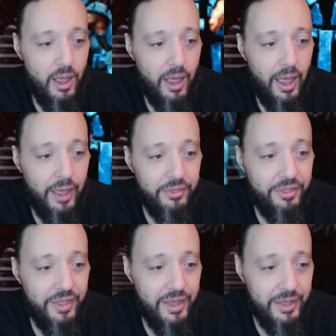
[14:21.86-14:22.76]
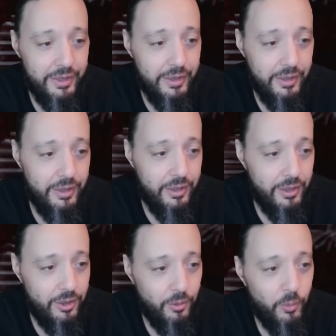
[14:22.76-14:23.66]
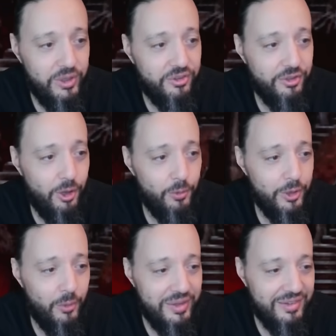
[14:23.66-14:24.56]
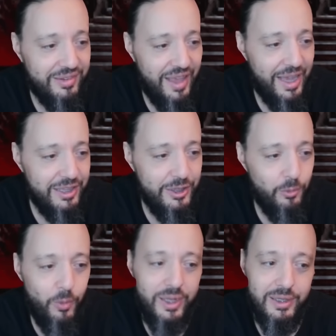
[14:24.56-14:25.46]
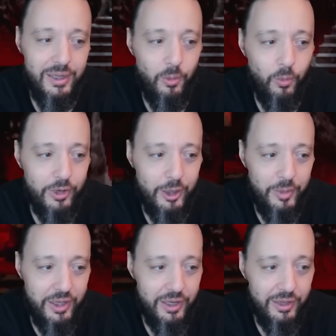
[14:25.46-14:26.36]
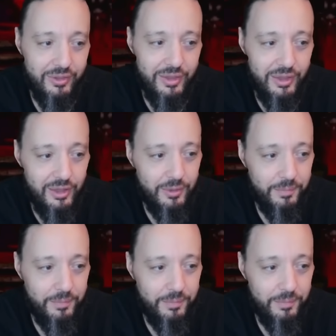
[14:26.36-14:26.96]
And then we don't know exactly when we're going to be getting the